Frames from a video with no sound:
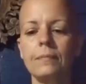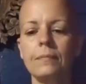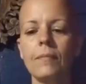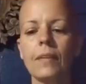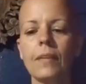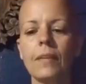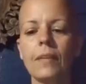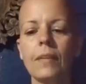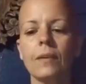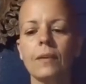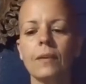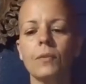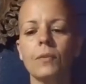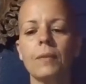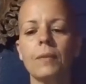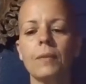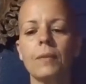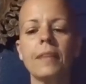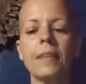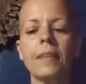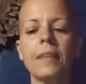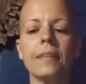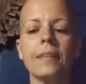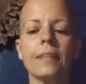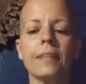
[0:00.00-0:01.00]
We might
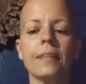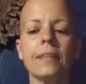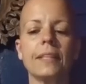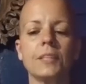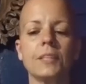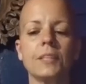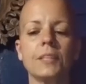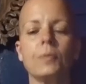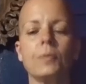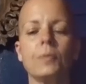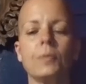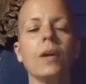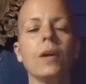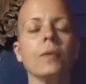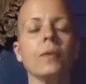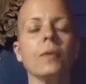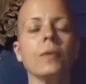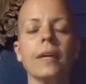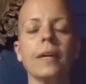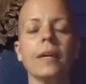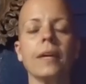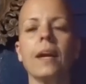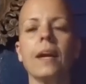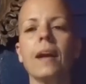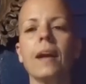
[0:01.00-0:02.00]
think that's the point where he
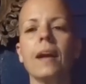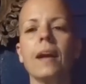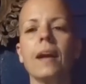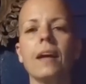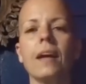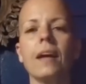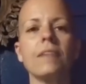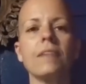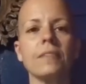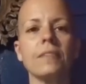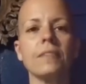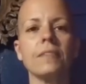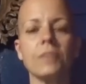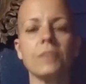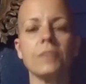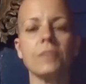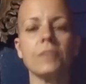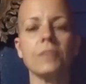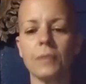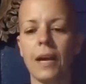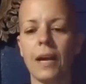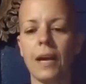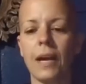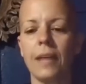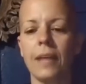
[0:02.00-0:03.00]
got off of the
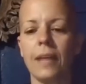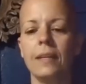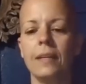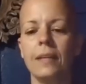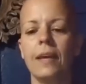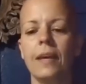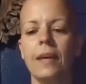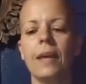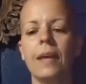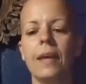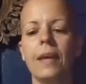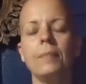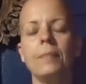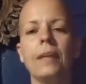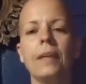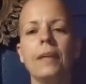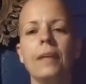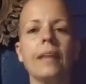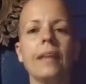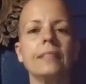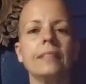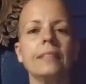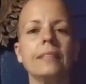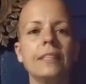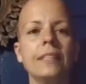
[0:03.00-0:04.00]
ride and
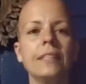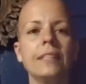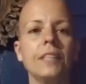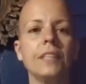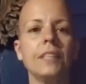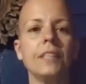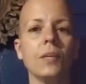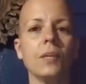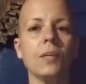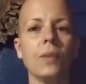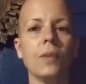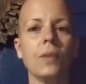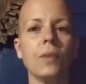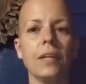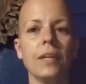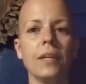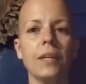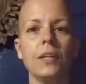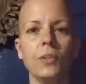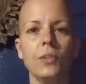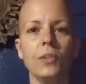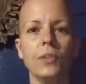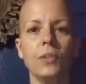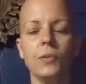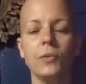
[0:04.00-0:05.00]
began teaching what he
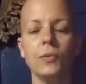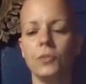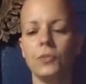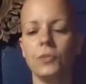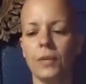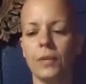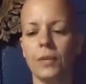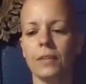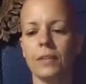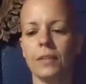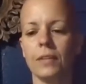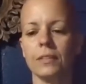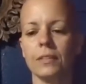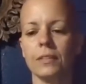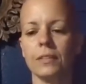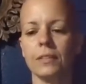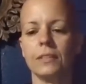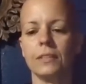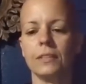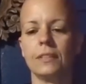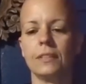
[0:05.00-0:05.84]
knew to others.